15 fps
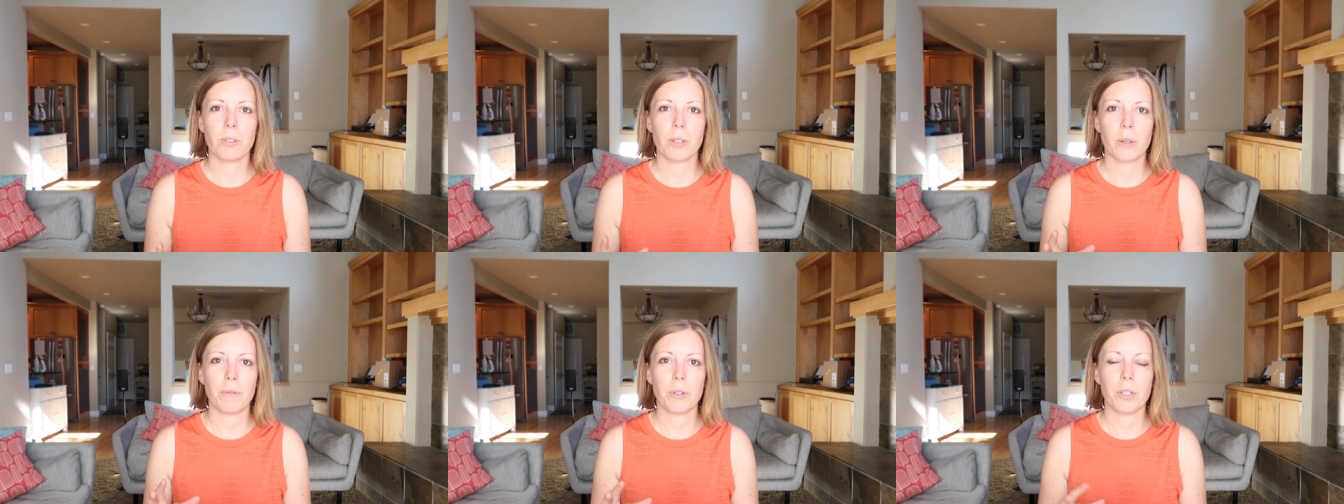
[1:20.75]

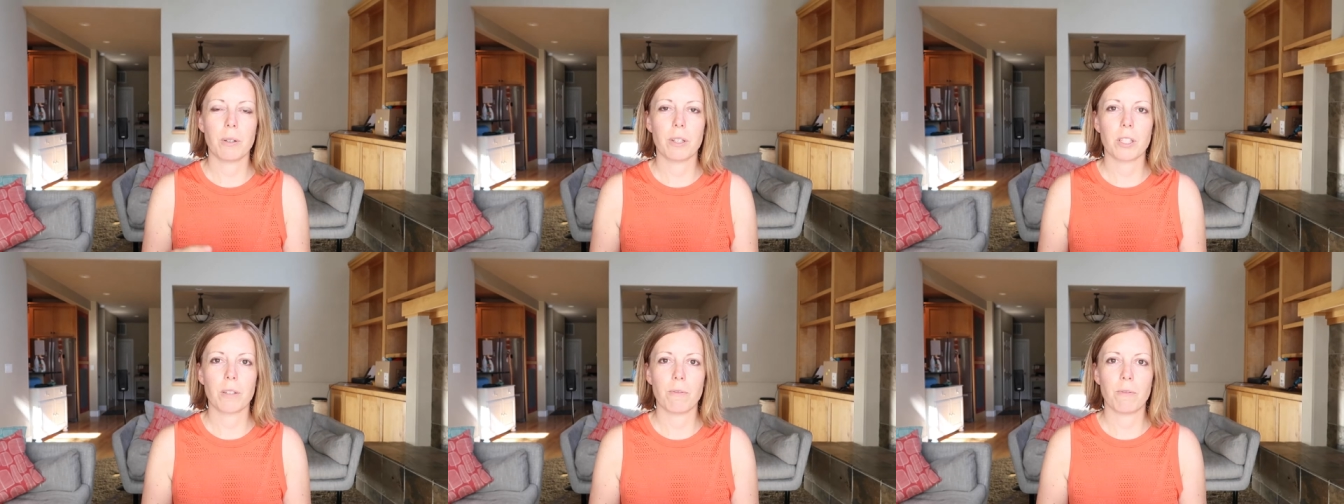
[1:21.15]
So if you're
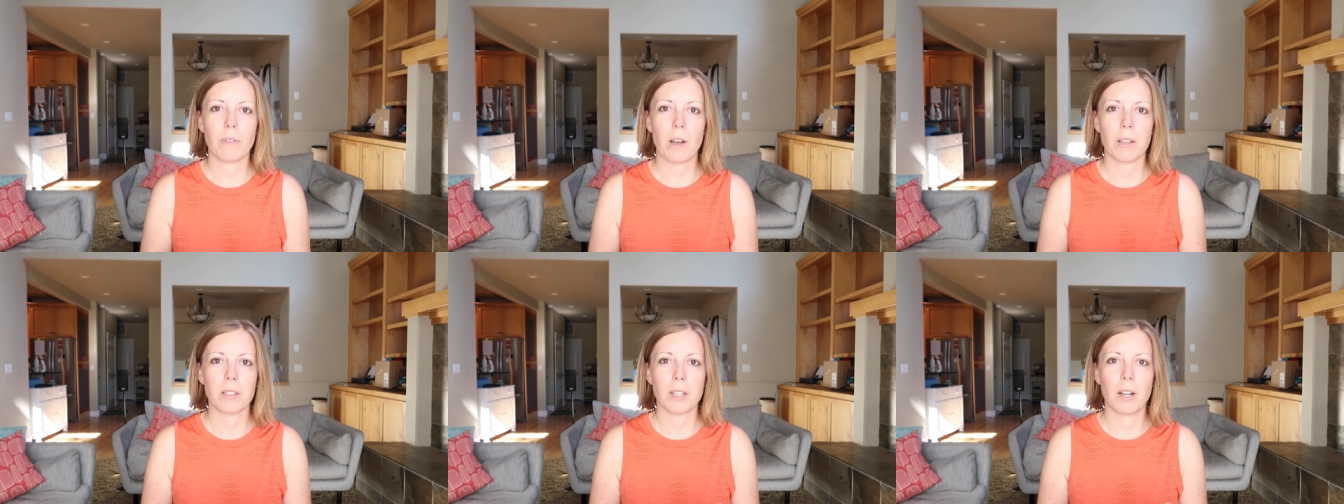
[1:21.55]
doing some
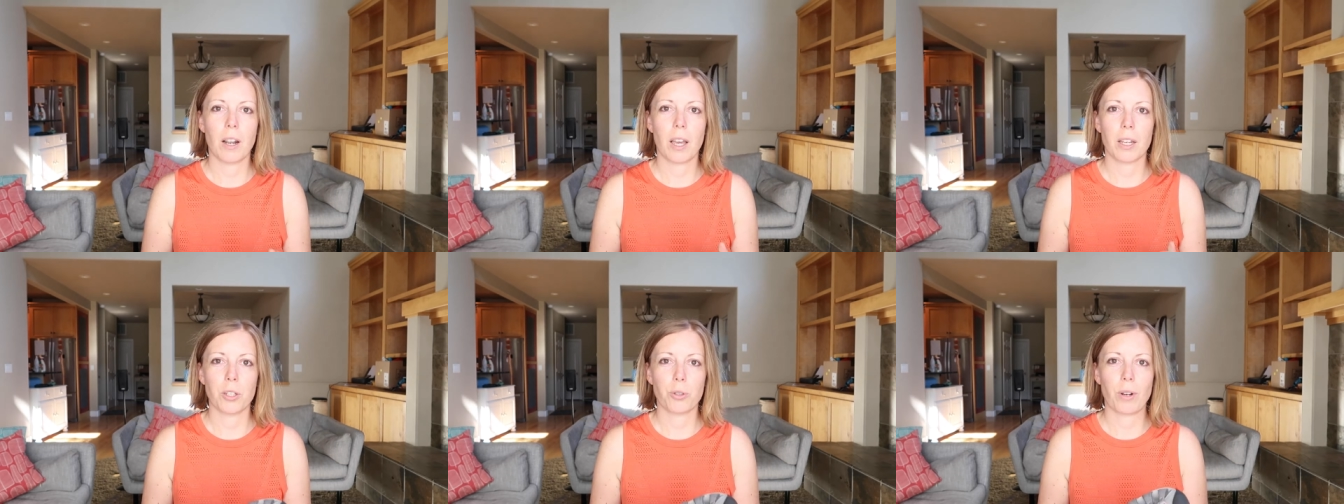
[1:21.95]
fast and
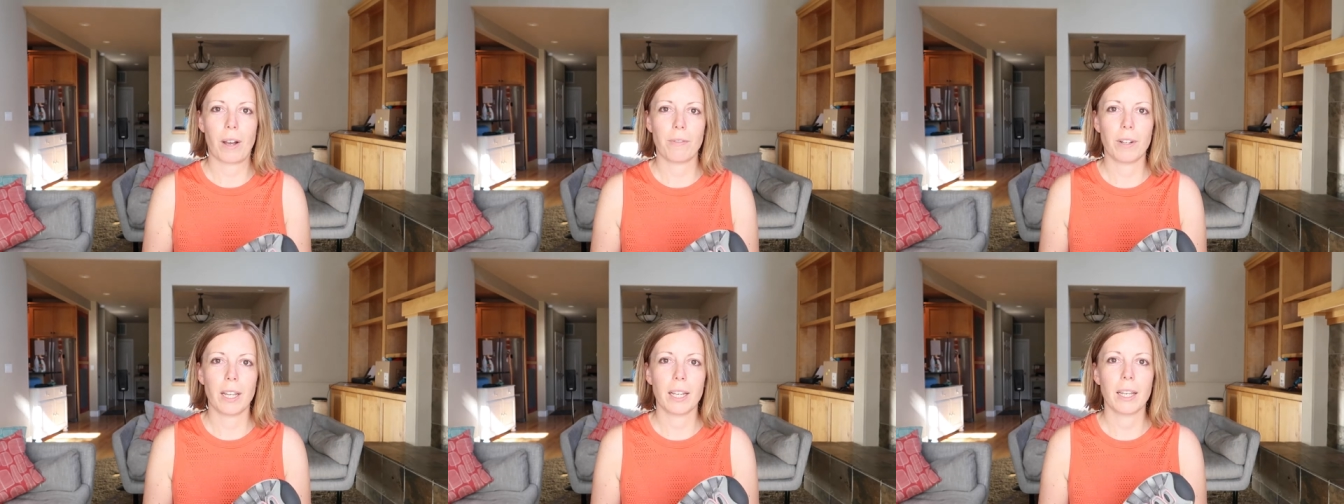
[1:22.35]
light
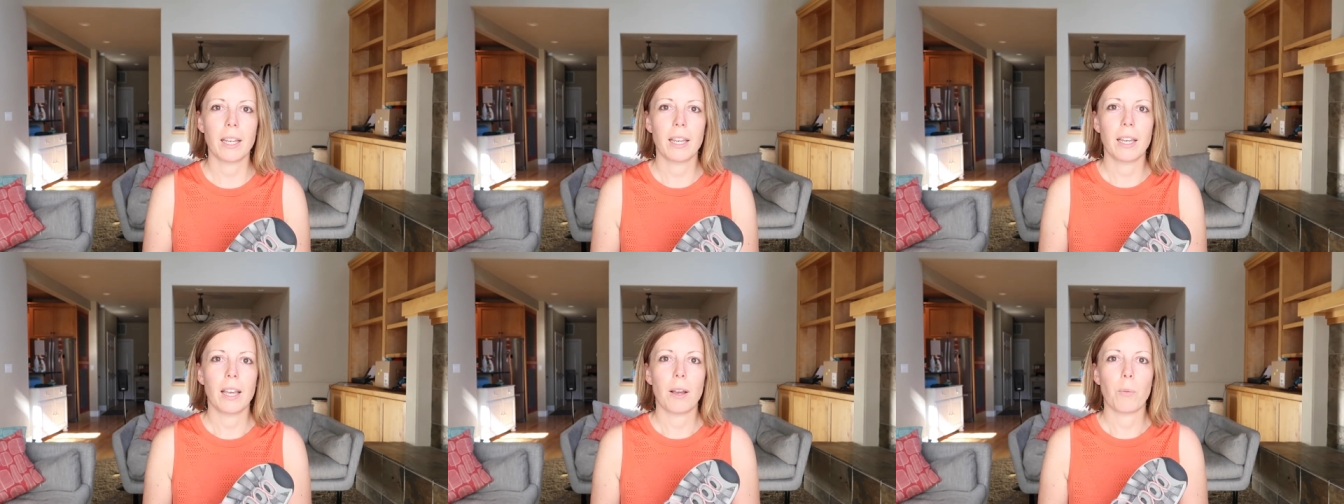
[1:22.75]
traveling,
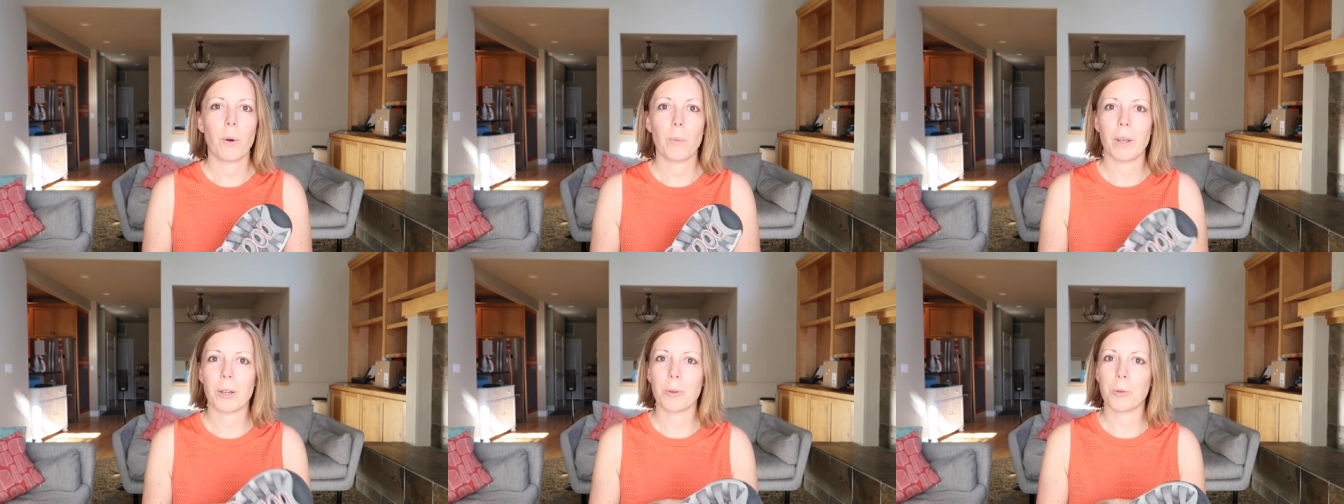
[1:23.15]

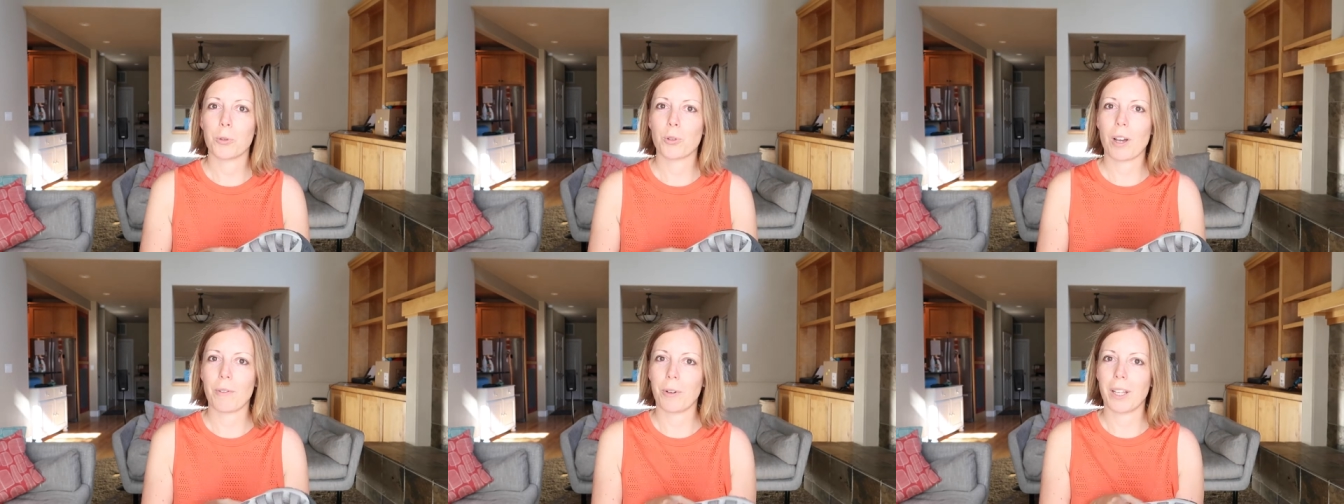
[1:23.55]
when we can all
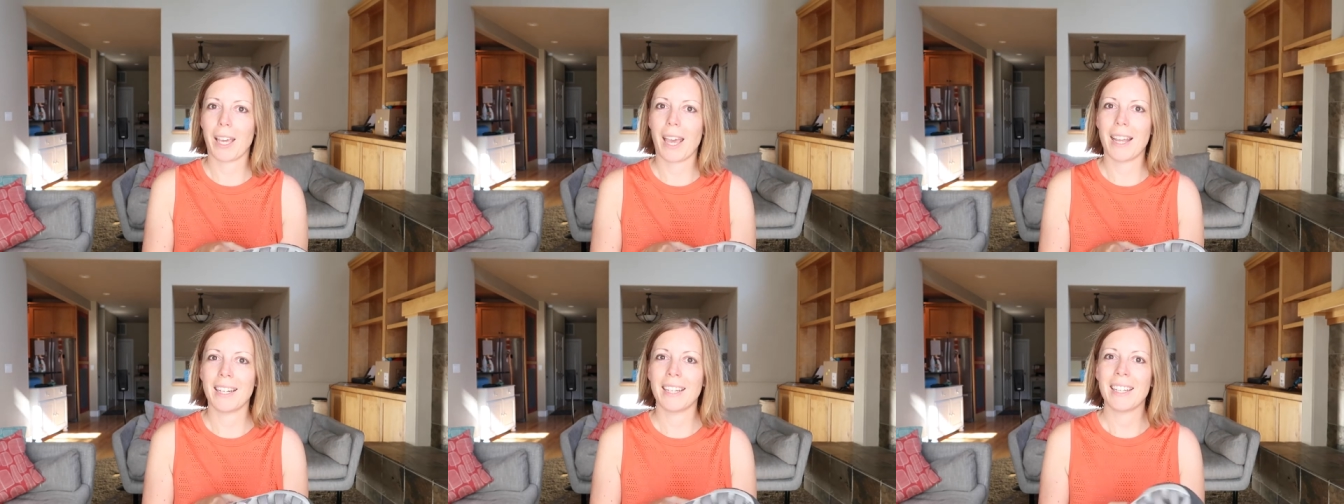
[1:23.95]
travel
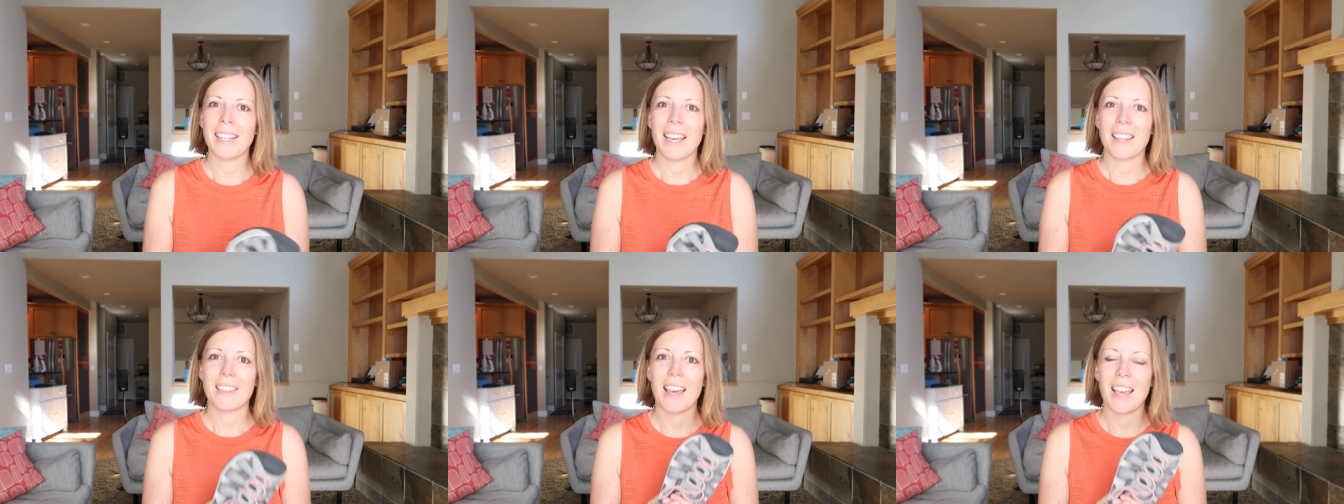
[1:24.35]
again,
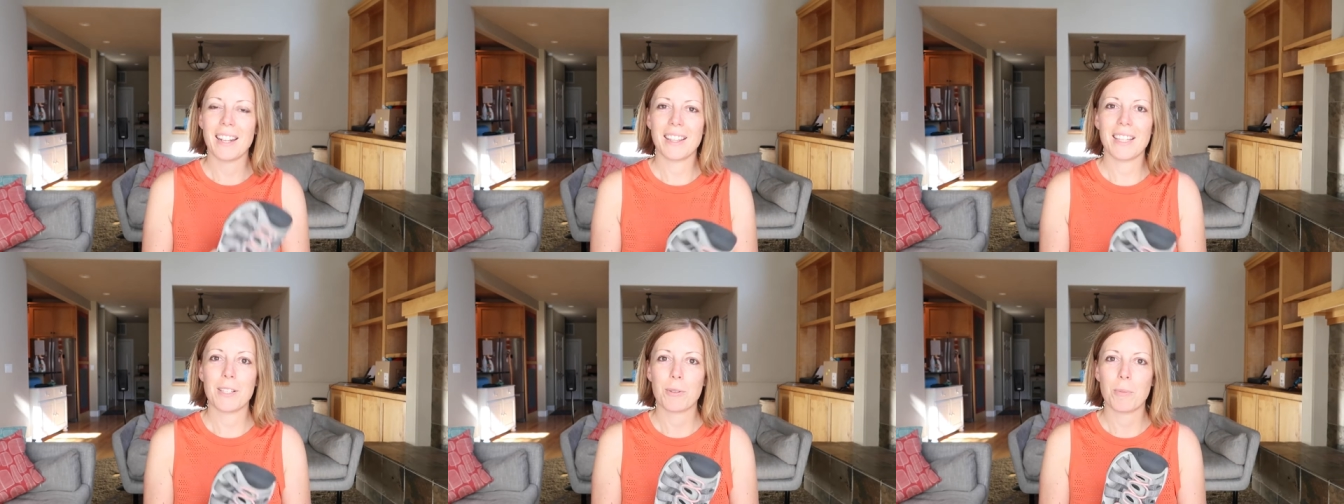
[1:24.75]

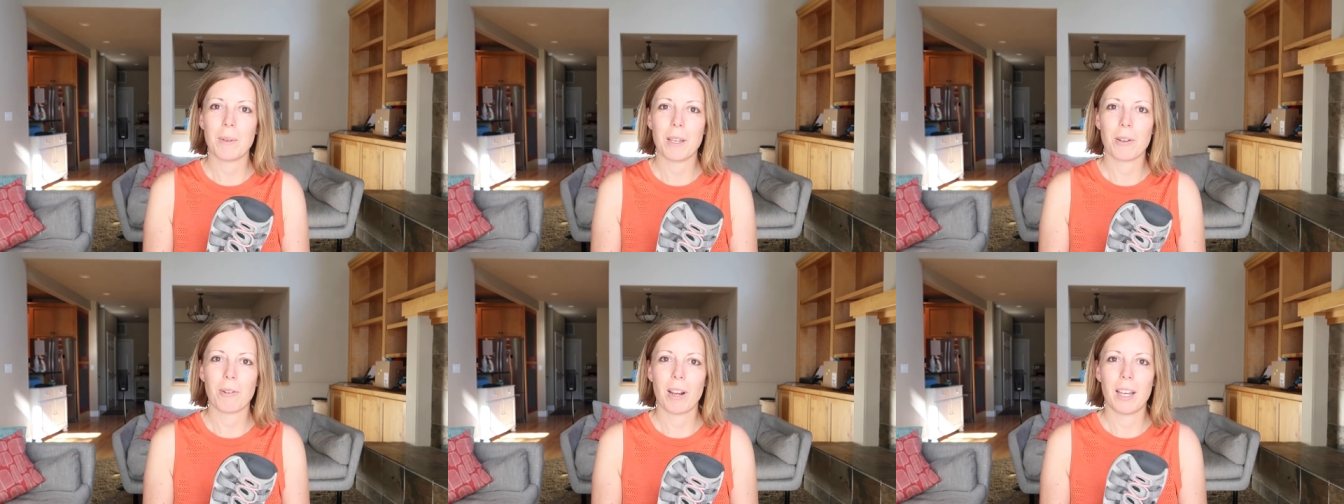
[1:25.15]
then these would
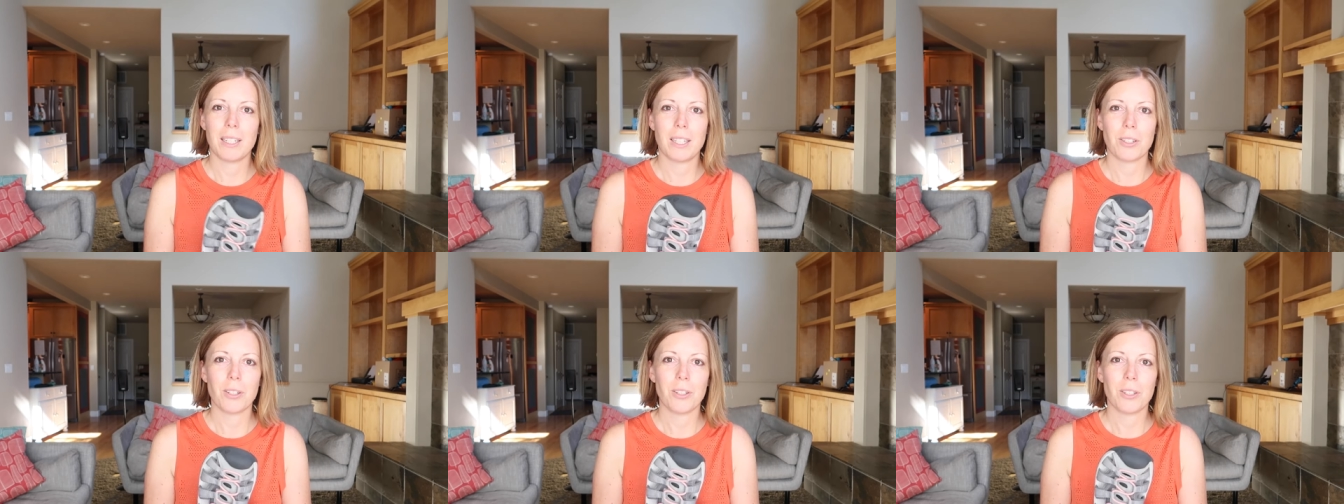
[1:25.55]
be a great
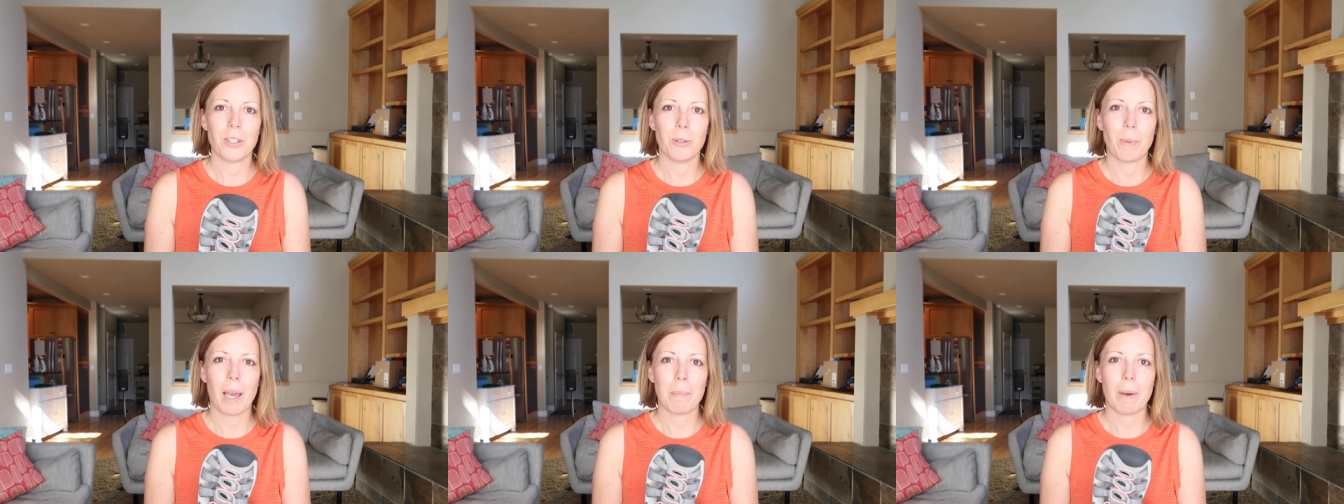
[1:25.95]
addition
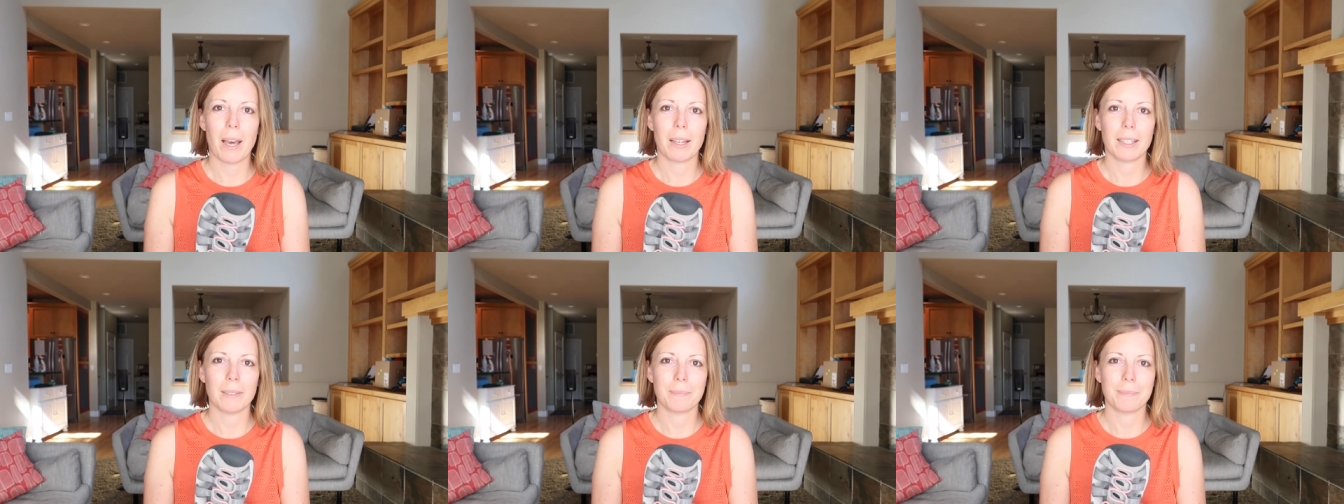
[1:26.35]
to your
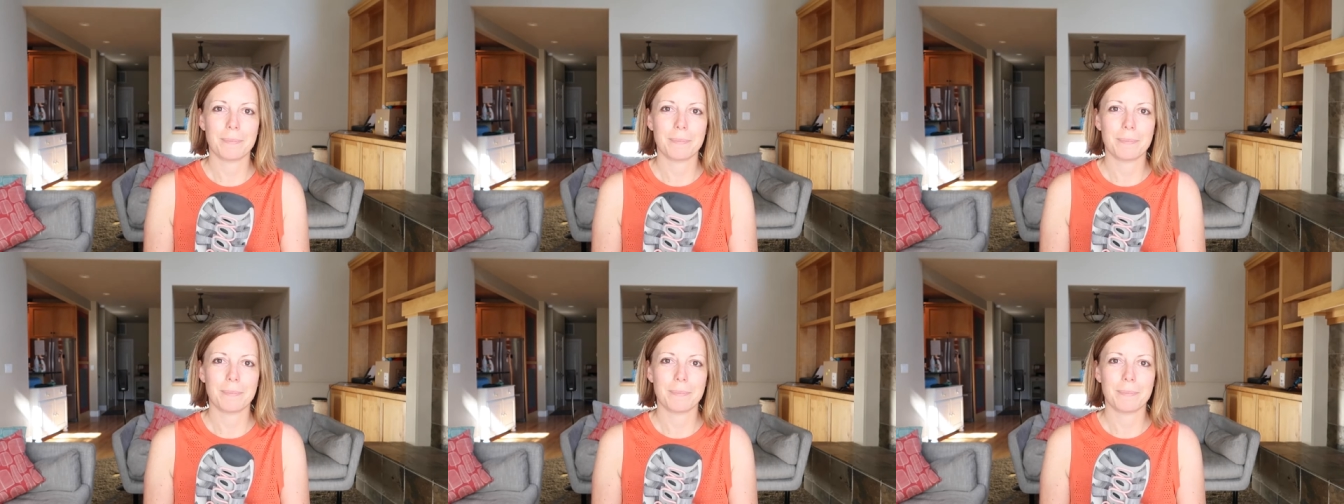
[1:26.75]
backpack.